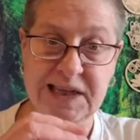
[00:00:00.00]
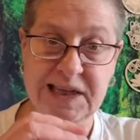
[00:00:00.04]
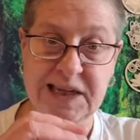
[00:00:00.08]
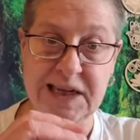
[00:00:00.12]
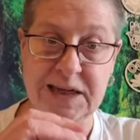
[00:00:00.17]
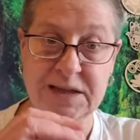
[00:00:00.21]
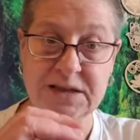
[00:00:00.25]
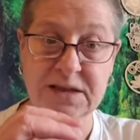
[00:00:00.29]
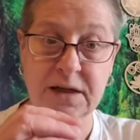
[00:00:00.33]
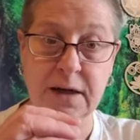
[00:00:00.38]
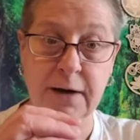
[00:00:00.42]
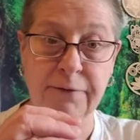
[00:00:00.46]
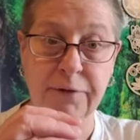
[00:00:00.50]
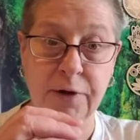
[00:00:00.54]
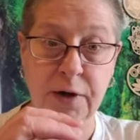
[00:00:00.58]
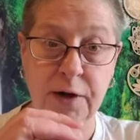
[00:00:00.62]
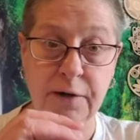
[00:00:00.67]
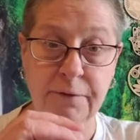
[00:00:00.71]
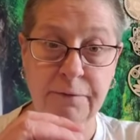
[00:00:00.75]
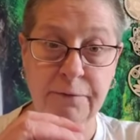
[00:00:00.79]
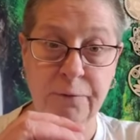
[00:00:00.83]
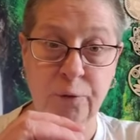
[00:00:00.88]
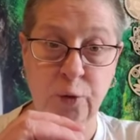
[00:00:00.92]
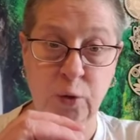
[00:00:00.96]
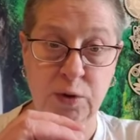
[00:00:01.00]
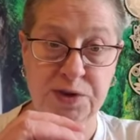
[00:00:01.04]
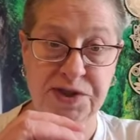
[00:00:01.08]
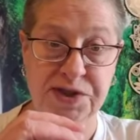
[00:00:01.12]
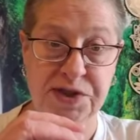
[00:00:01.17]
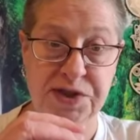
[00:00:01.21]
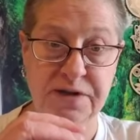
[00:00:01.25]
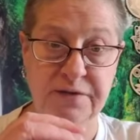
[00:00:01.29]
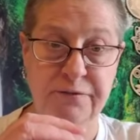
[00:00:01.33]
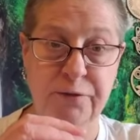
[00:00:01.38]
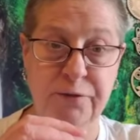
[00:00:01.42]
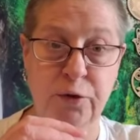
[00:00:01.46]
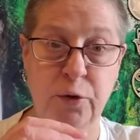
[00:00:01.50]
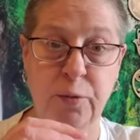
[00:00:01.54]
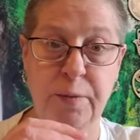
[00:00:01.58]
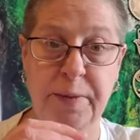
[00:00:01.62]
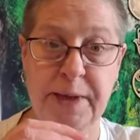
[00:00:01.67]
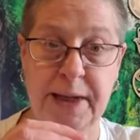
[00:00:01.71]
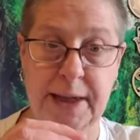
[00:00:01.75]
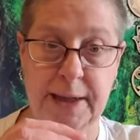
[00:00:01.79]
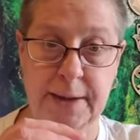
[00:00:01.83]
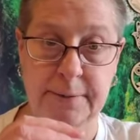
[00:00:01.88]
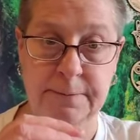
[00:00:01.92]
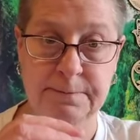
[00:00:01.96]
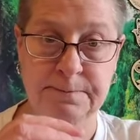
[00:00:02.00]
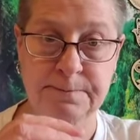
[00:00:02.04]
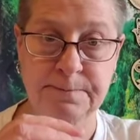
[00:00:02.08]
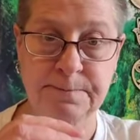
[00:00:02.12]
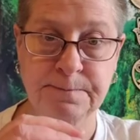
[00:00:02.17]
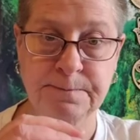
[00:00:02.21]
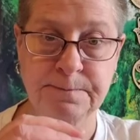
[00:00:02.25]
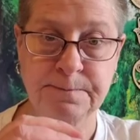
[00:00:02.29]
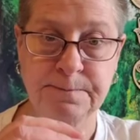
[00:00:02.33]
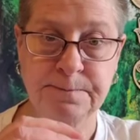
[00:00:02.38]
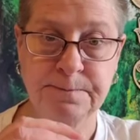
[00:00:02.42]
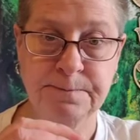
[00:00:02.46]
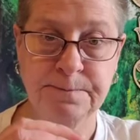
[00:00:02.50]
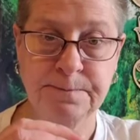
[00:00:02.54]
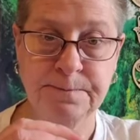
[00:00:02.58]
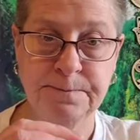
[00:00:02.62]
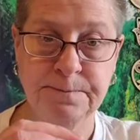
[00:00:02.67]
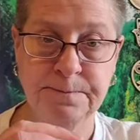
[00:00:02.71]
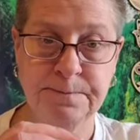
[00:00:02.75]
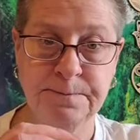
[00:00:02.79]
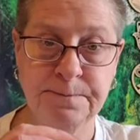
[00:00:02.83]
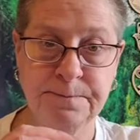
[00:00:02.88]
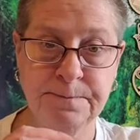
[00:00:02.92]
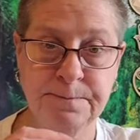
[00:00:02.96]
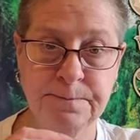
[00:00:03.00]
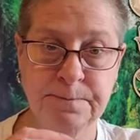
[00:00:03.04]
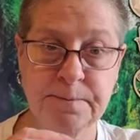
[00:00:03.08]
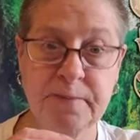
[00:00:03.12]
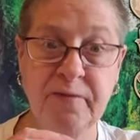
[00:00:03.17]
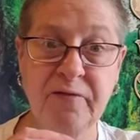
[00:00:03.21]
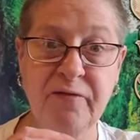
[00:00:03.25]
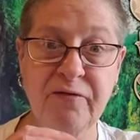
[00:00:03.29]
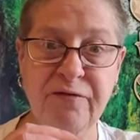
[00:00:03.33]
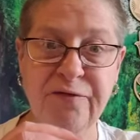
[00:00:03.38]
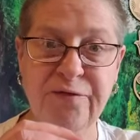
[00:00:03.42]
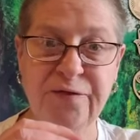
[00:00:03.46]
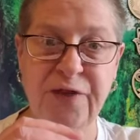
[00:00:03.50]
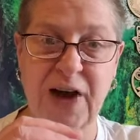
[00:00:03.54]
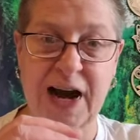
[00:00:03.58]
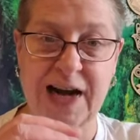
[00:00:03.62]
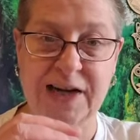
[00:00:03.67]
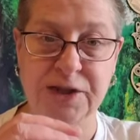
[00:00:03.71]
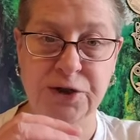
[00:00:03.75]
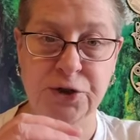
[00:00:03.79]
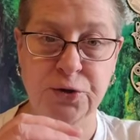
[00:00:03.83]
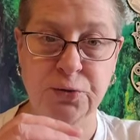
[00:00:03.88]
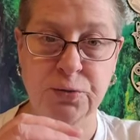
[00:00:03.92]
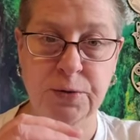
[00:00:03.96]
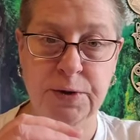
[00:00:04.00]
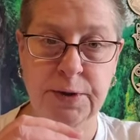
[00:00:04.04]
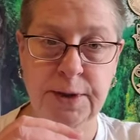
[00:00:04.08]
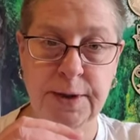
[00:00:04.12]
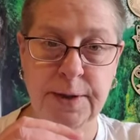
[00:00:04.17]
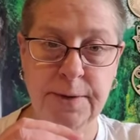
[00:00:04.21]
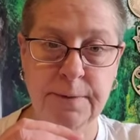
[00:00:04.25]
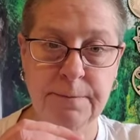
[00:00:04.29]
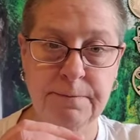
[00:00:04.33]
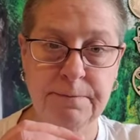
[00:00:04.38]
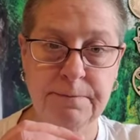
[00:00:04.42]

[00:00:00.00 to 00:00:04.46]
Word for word: and governing forces of your being factually.